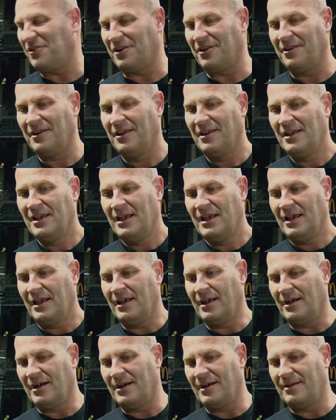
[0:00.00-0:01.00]
And
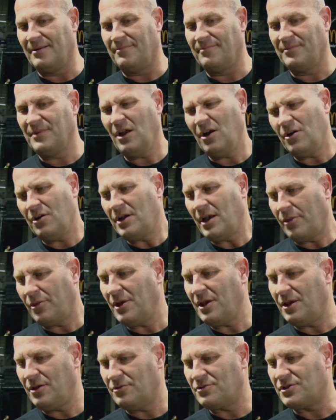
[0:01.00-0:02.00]
I
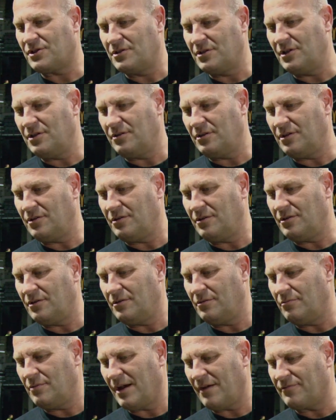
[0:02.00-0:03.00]
think
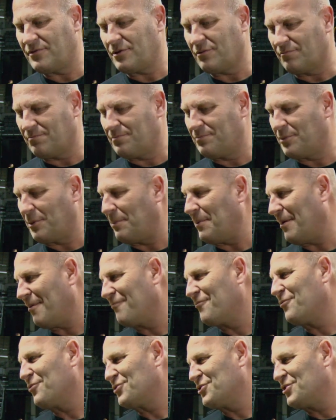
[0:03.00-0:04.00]
you have to prepare
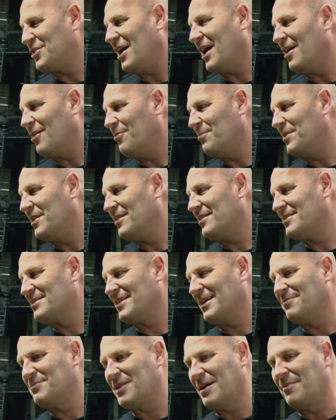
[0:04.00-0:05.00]
for a style, but at the
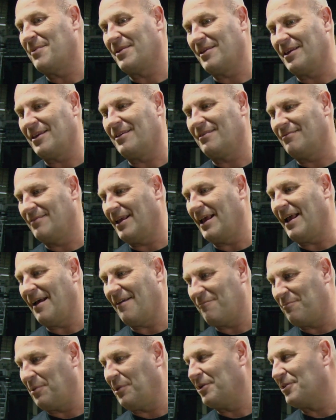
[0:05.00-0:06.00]
same time, I think they
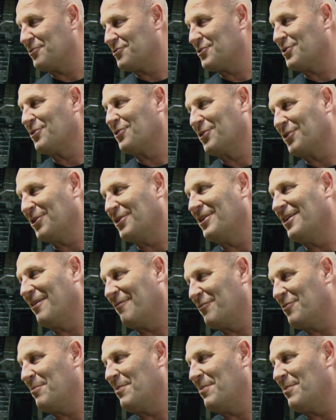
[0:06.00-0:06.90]
have players that are good enough.